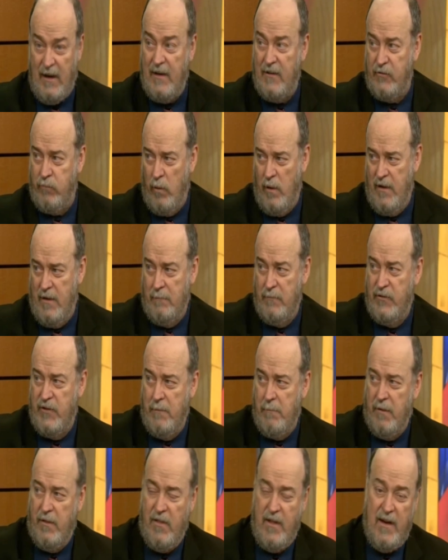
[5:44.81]
last one I'm
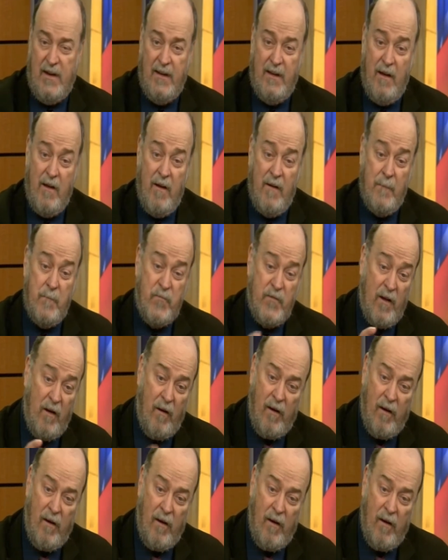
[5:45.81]
sympathetic on.